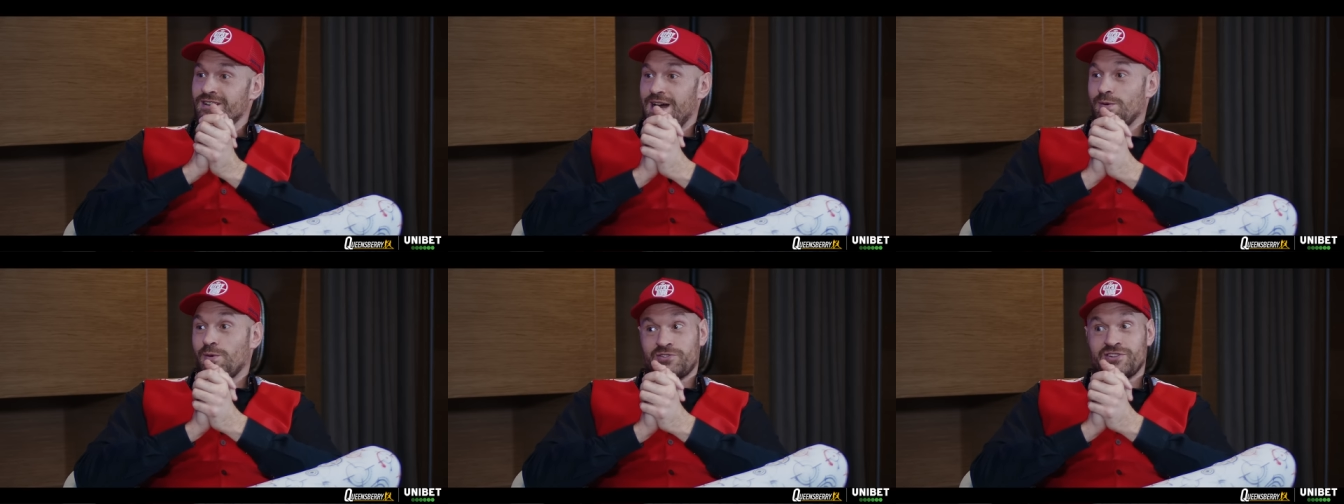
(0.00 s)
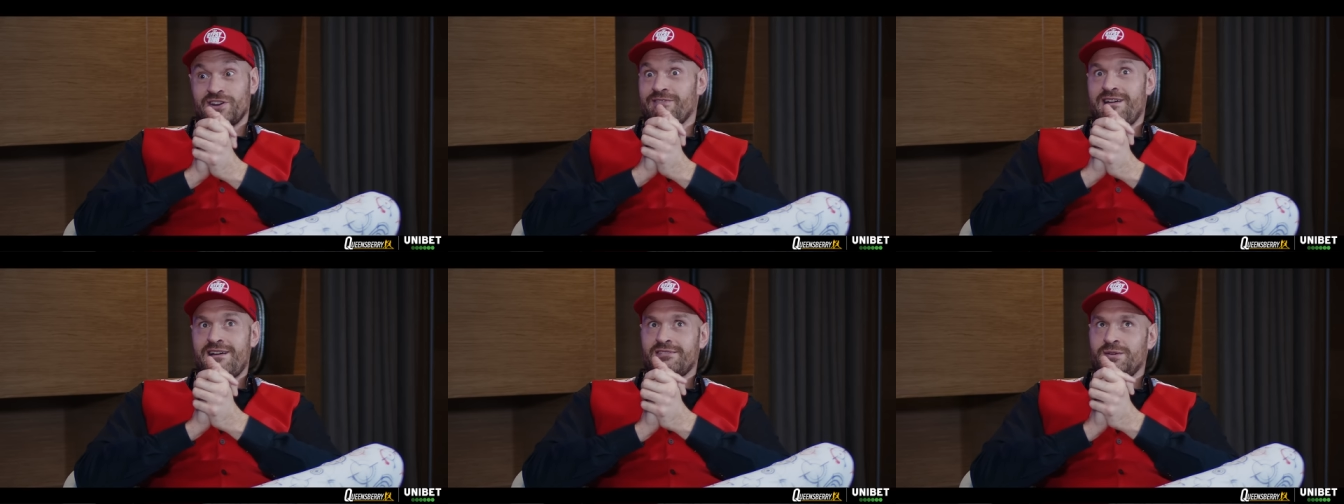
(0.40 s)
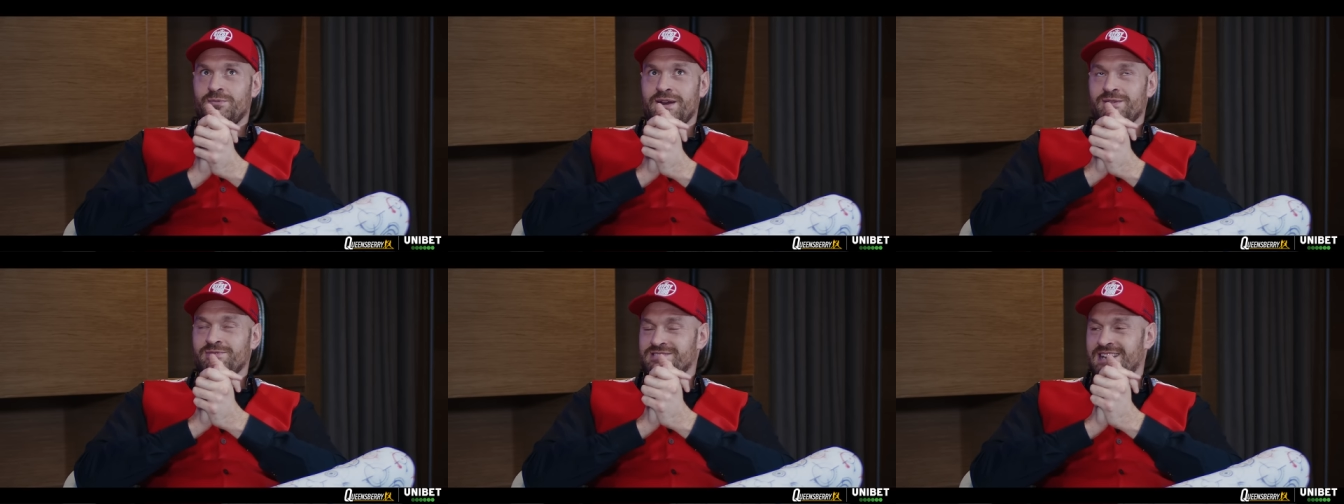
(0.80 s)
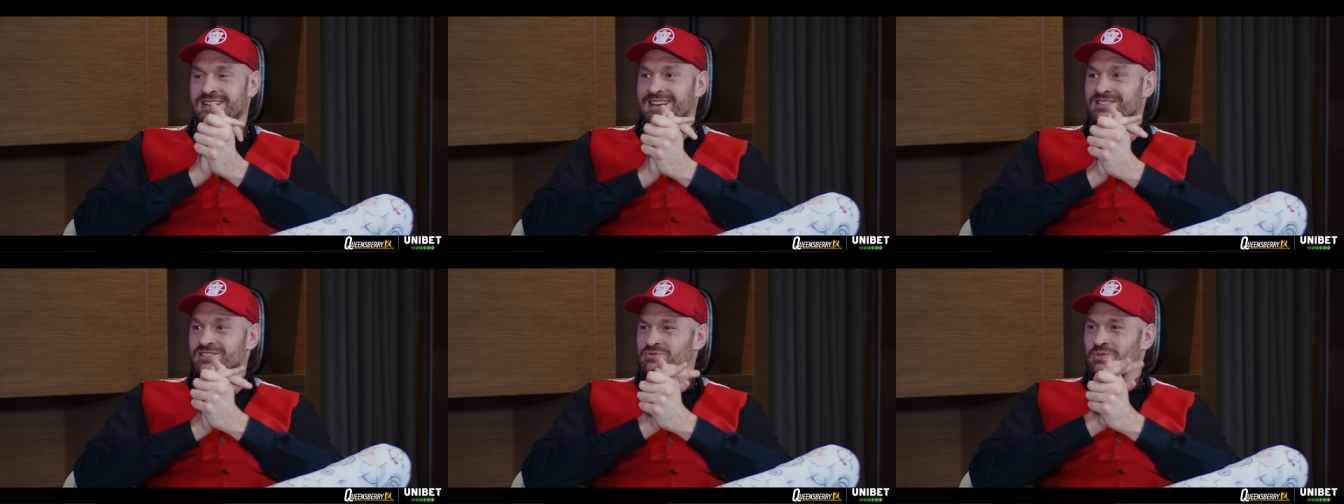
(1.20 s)
I wasn't around him when he was saying.
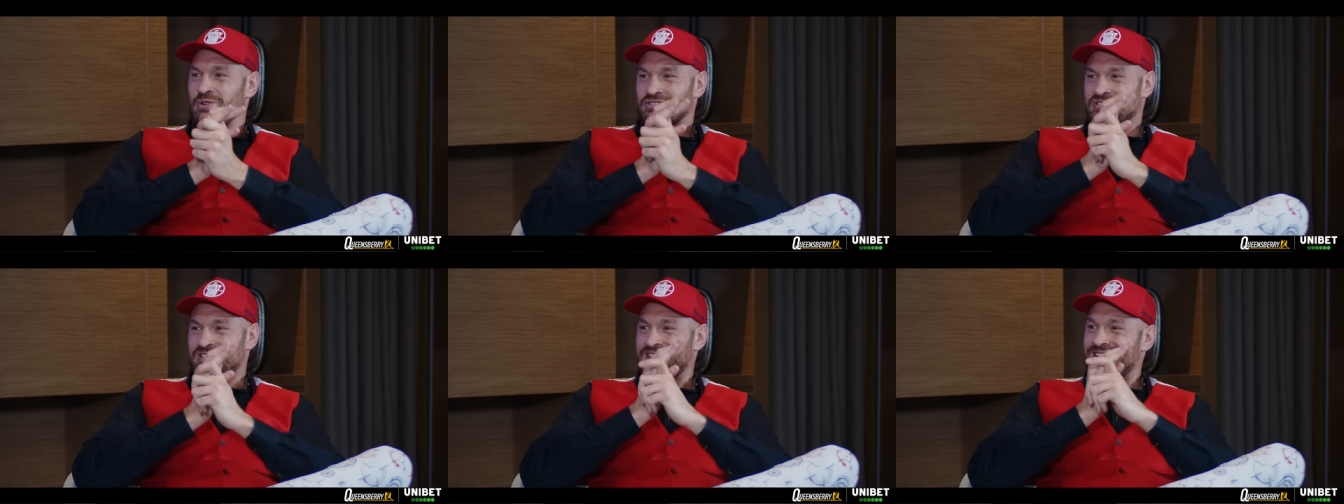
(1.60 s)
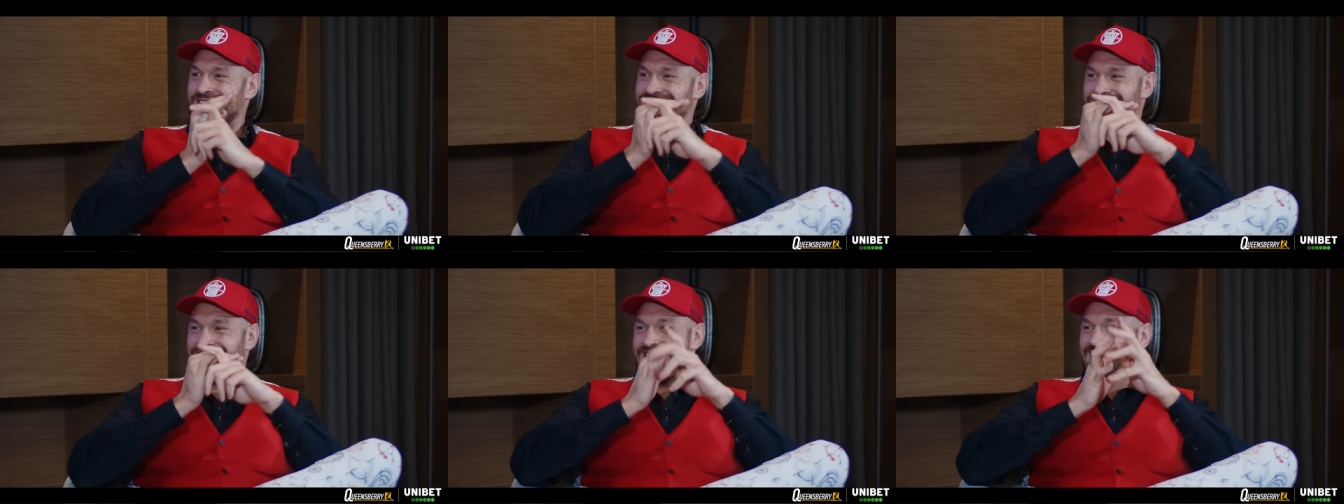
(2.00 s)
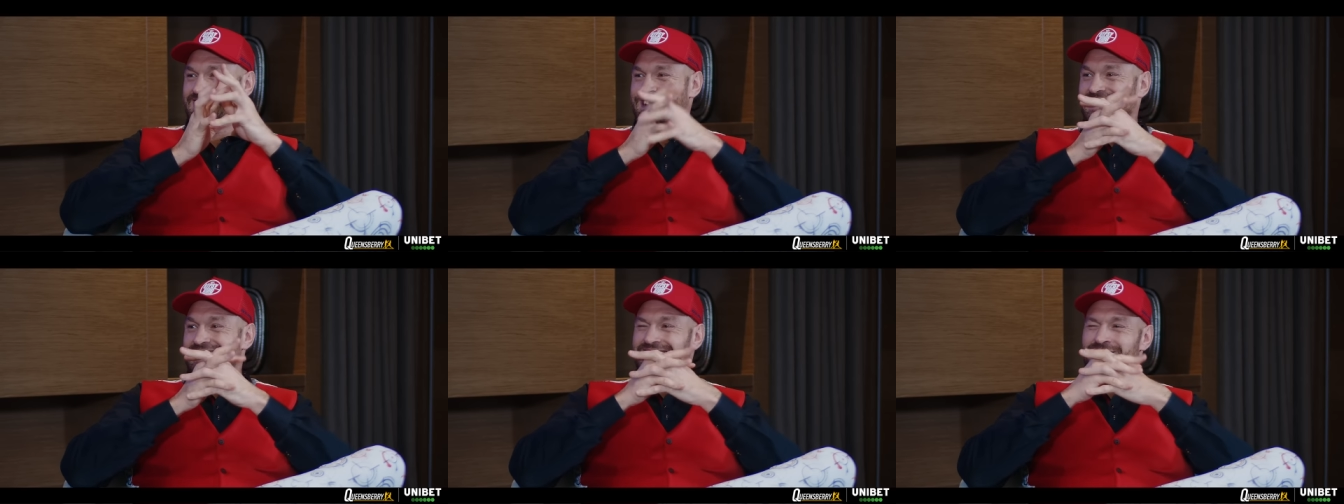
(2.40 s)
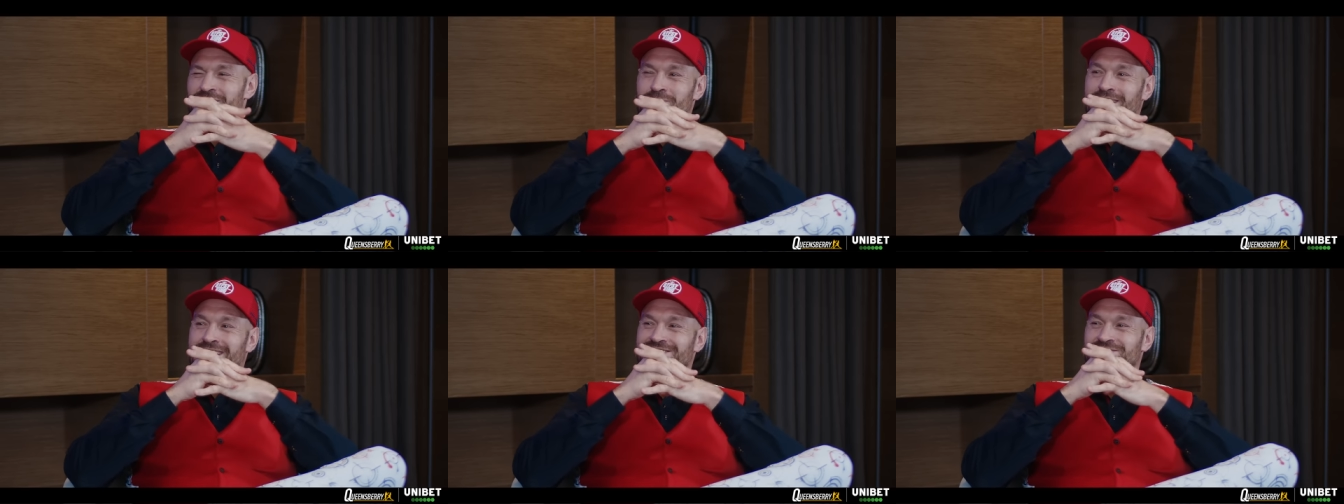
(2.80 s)
that. I just watched it today. Give
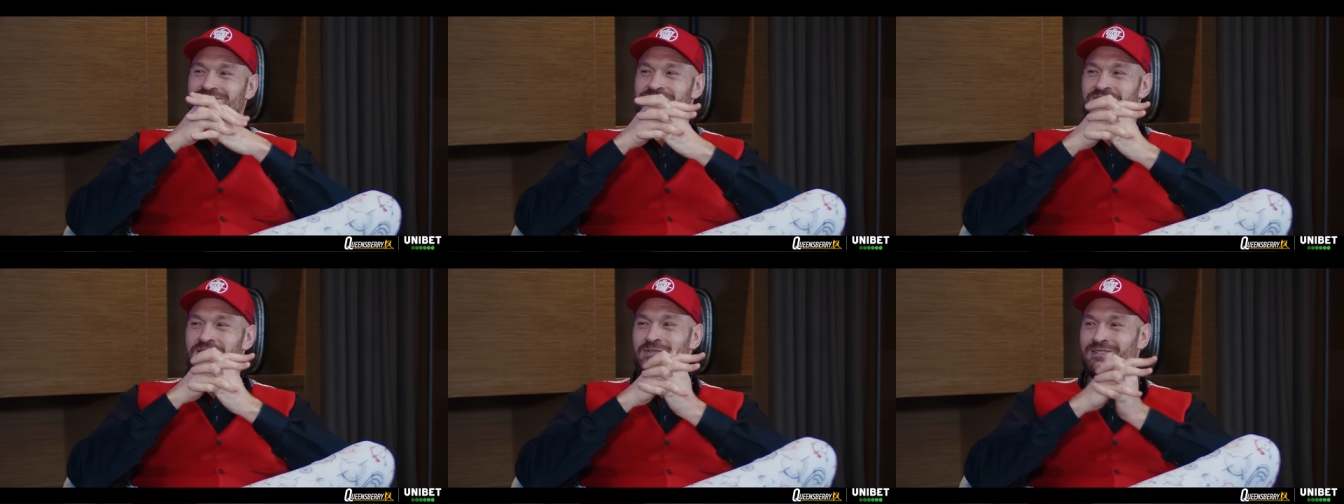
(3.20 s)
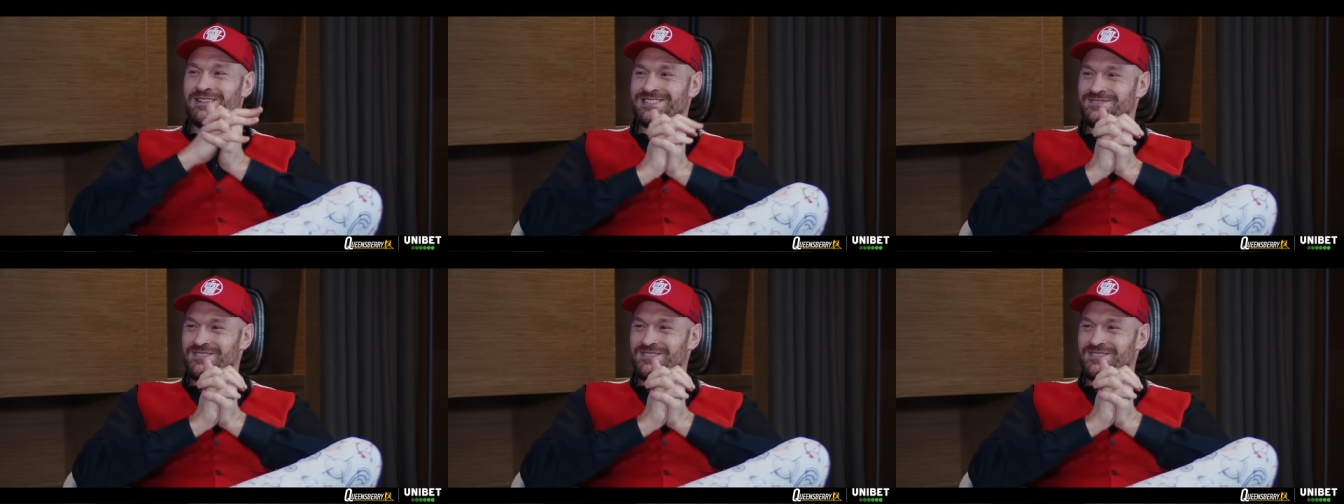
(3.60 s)
him an extra view on his